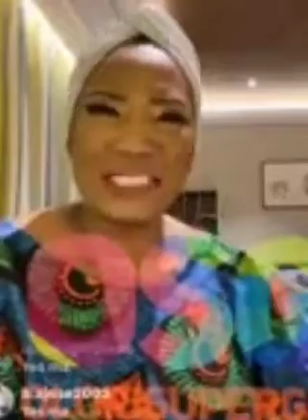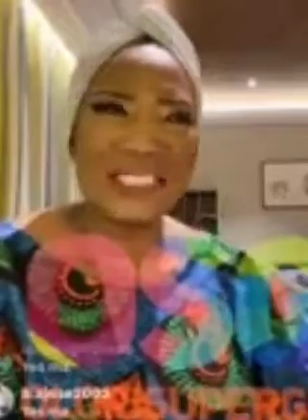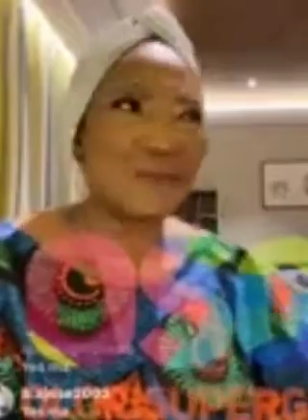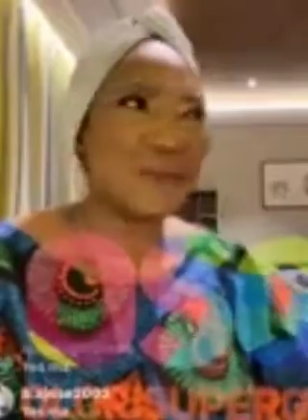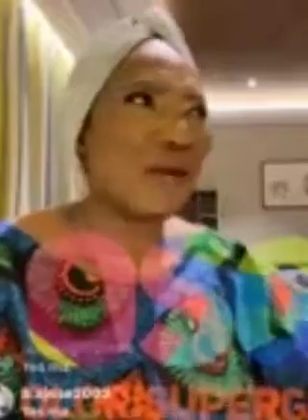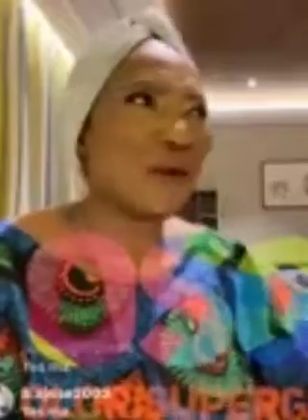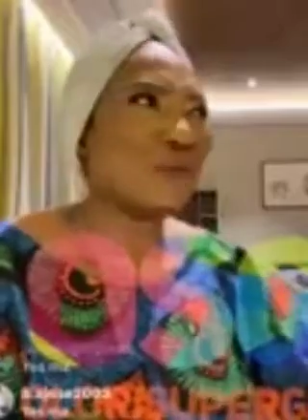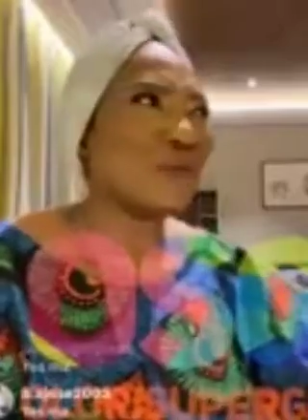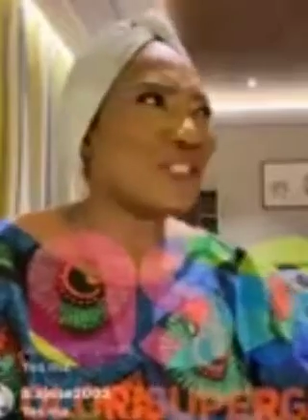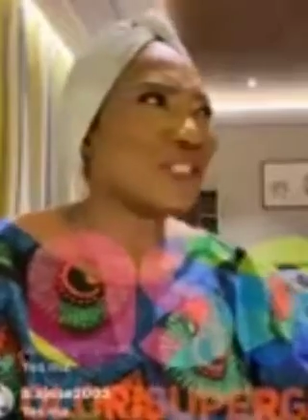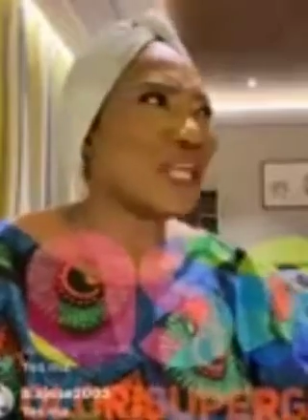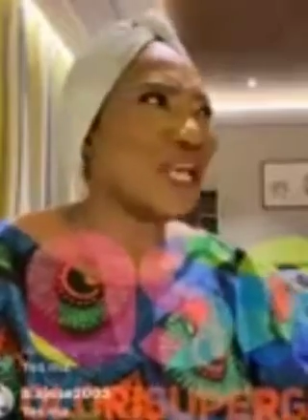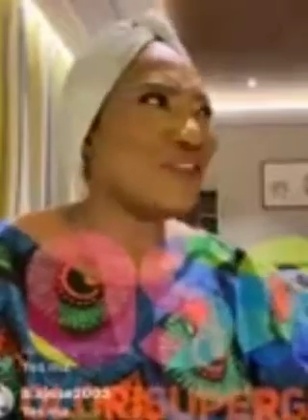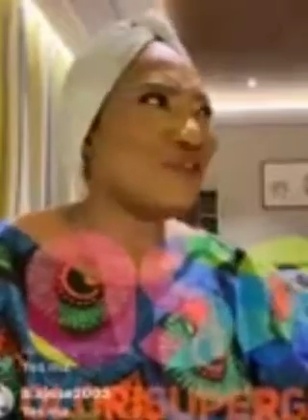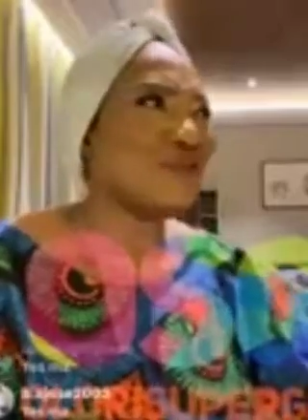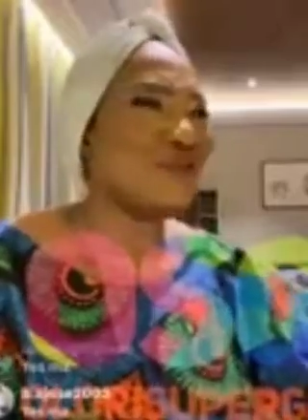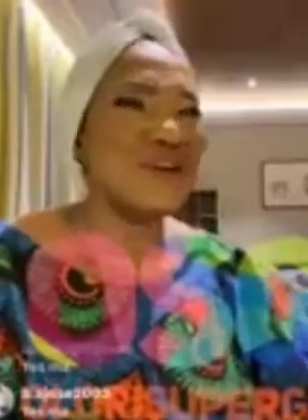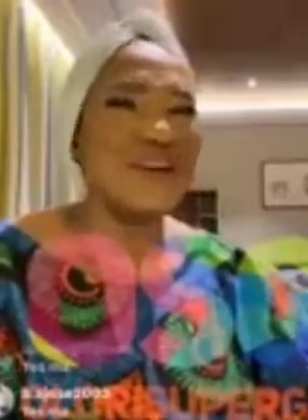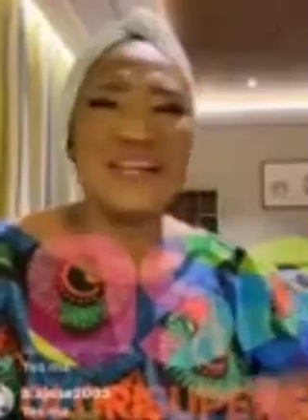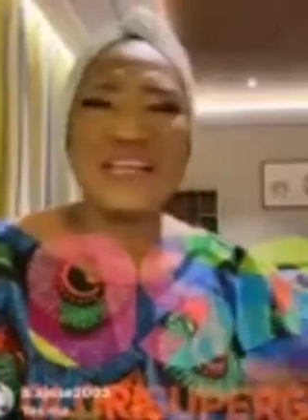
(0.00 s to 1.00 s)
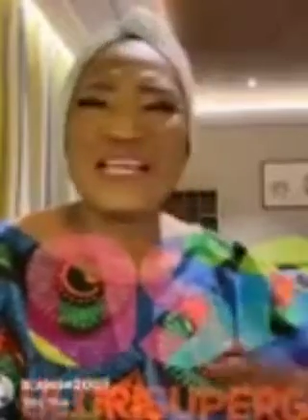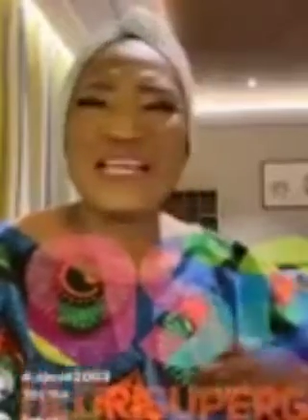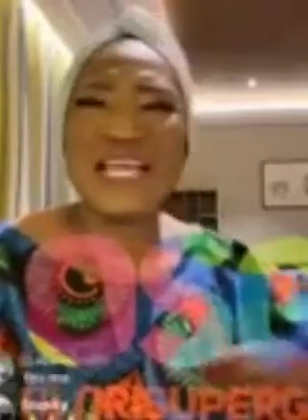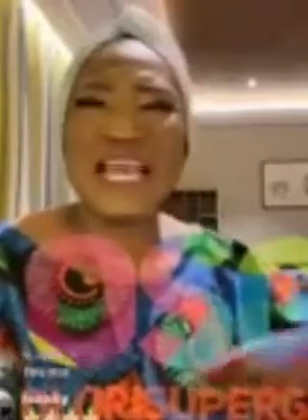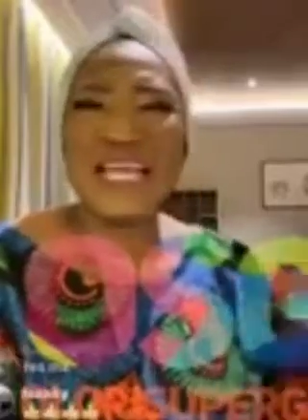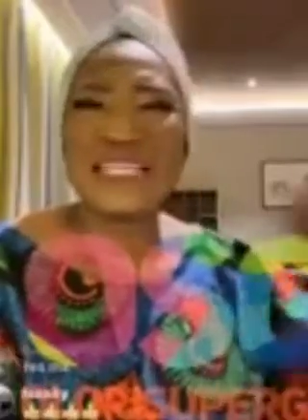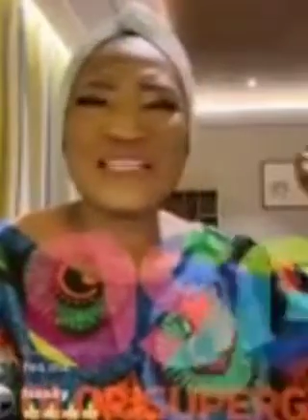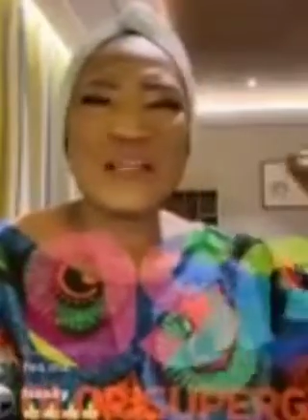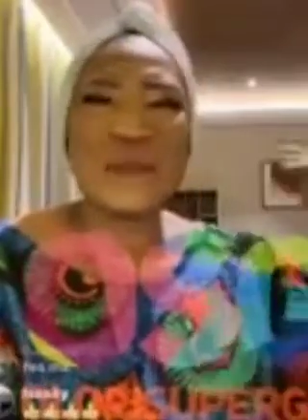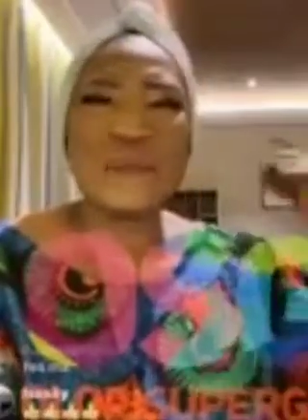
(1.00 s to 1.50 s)
And the man will tell you,
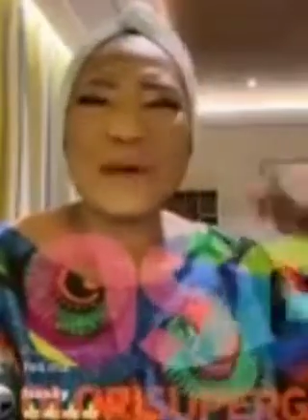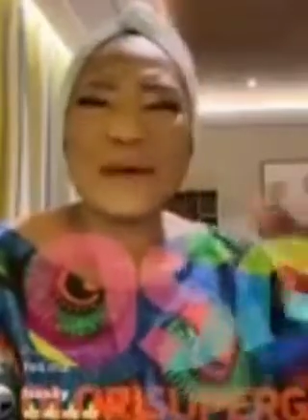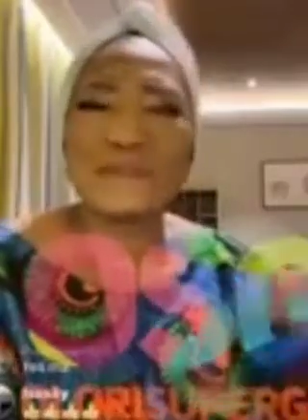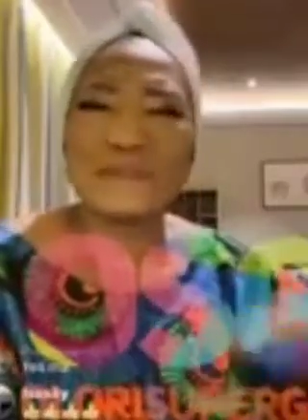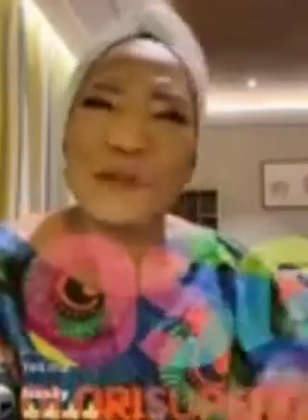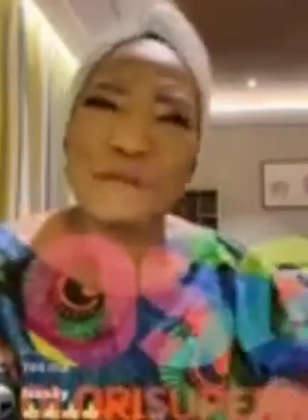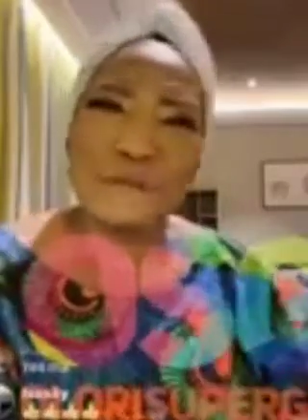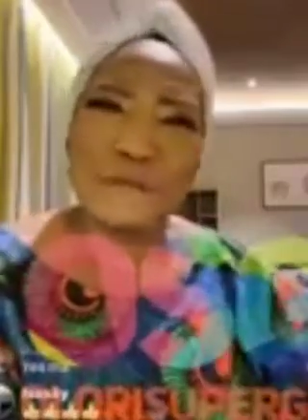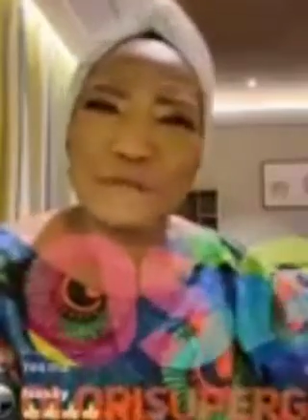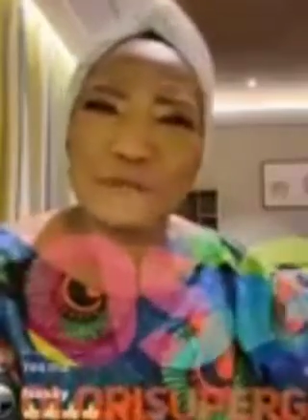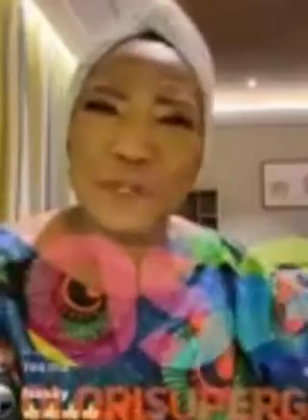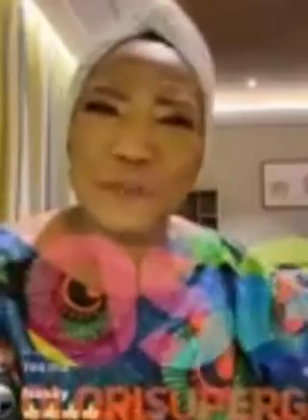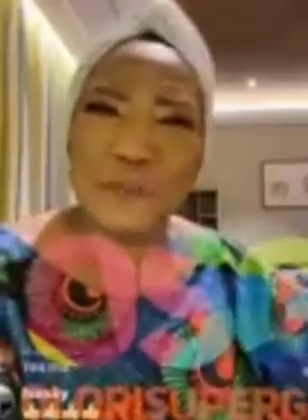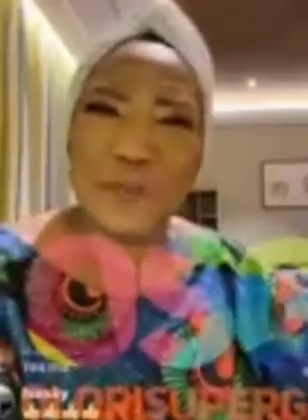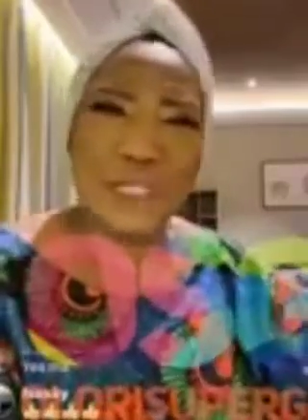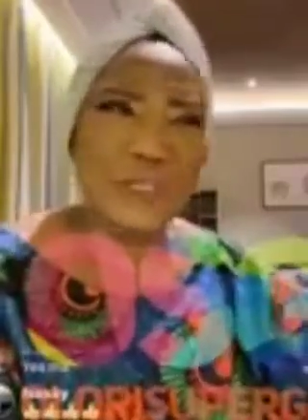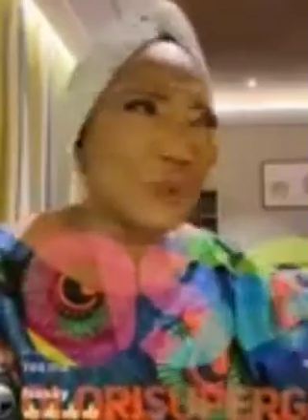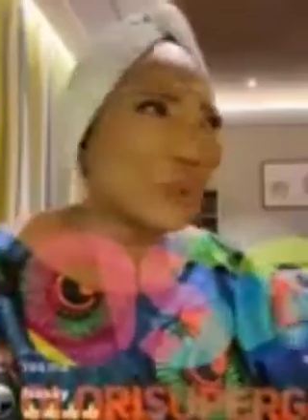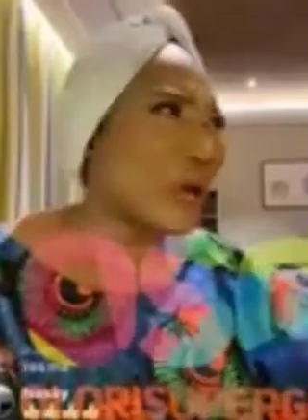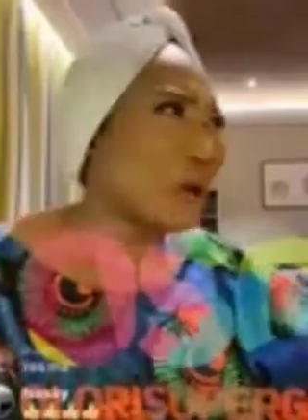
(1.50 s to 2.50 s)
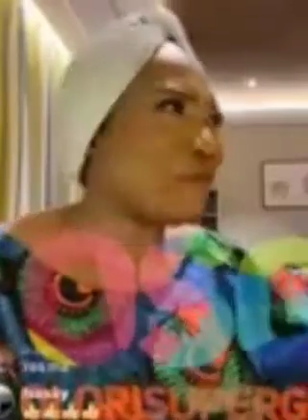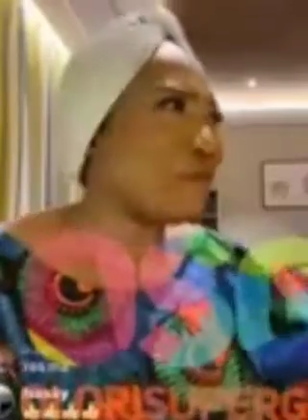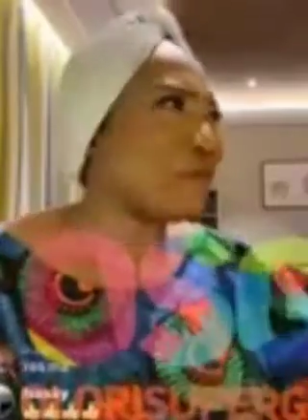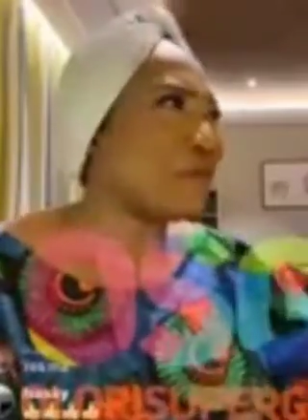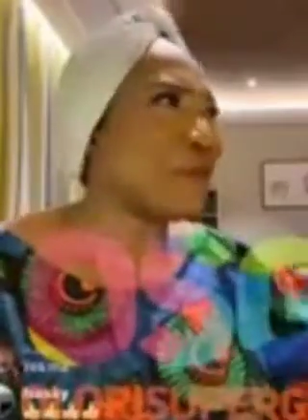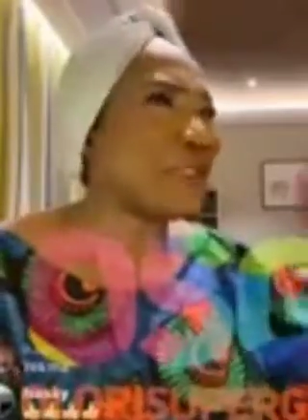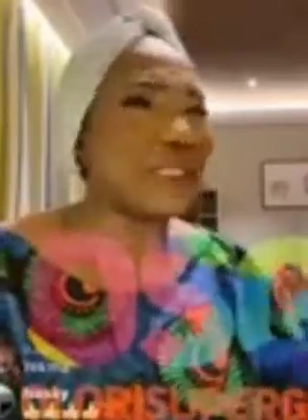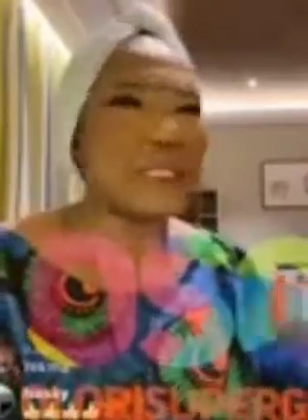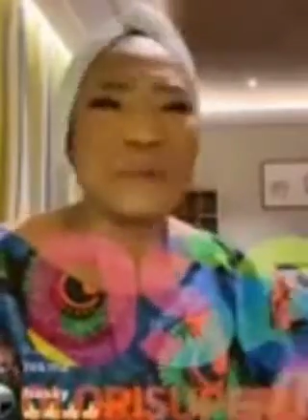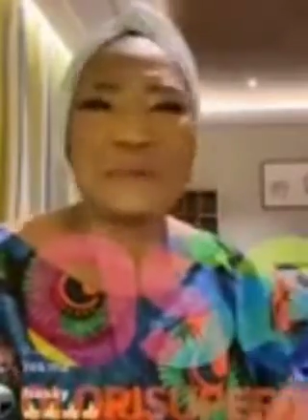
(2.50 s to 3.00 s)
get up after 15 minutes, go and
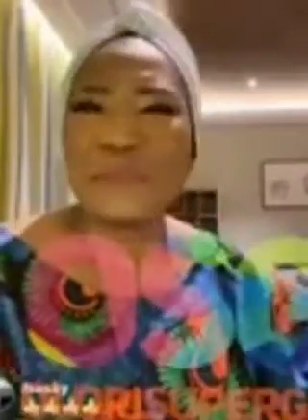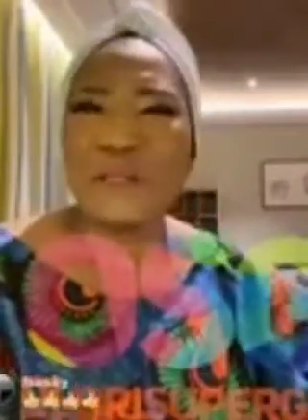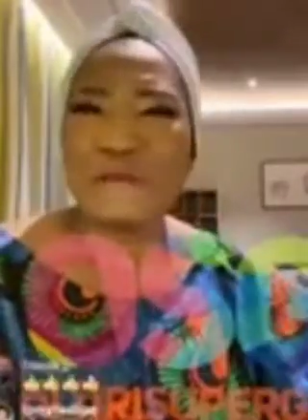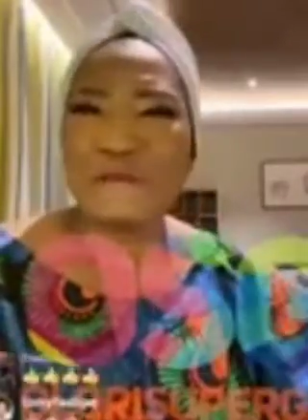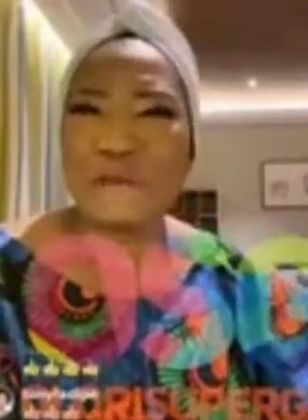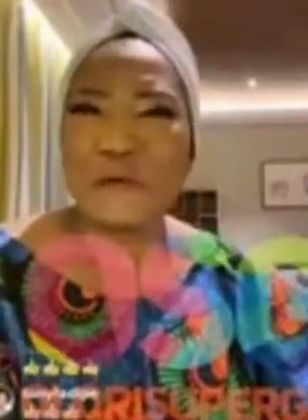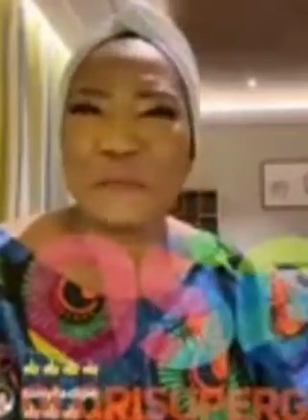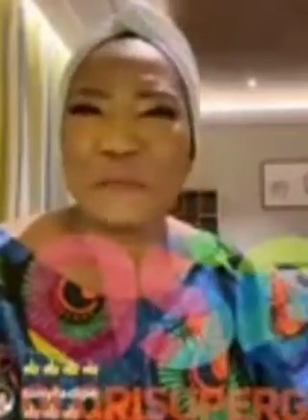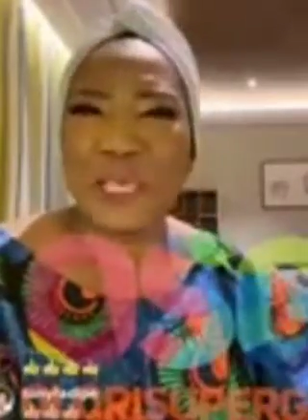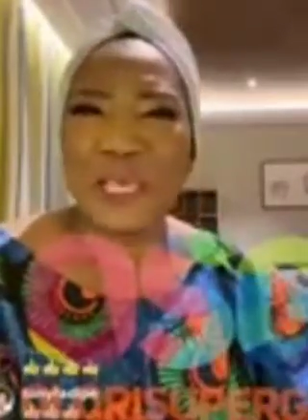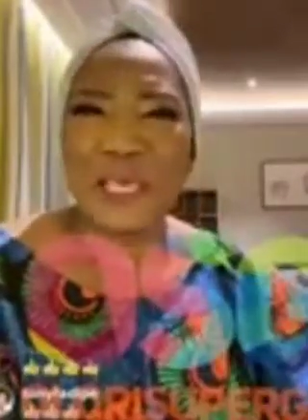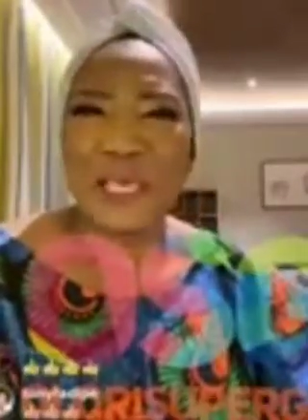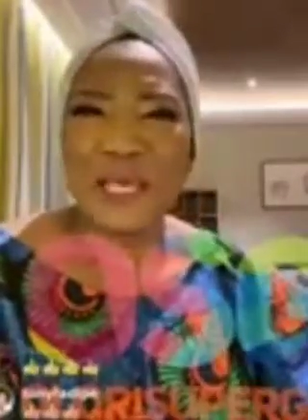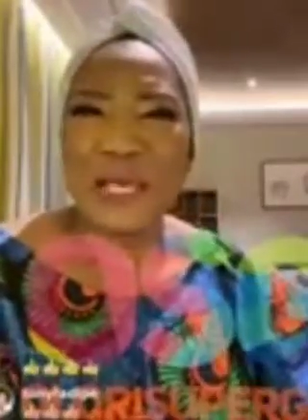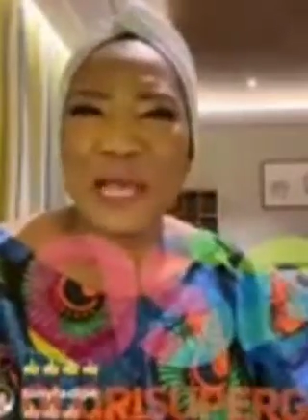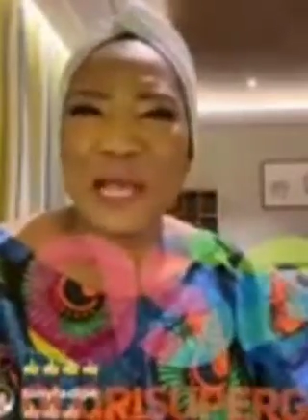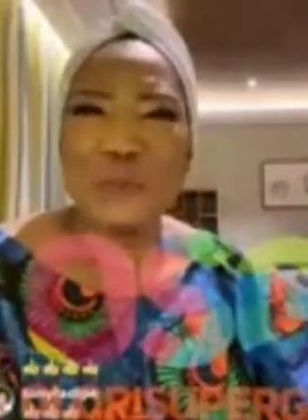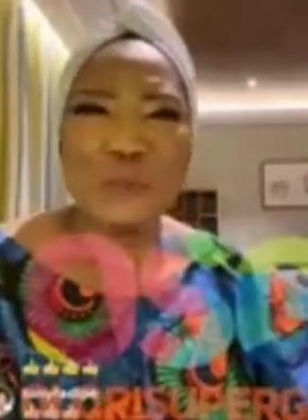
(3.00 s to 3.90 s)
fix something for me.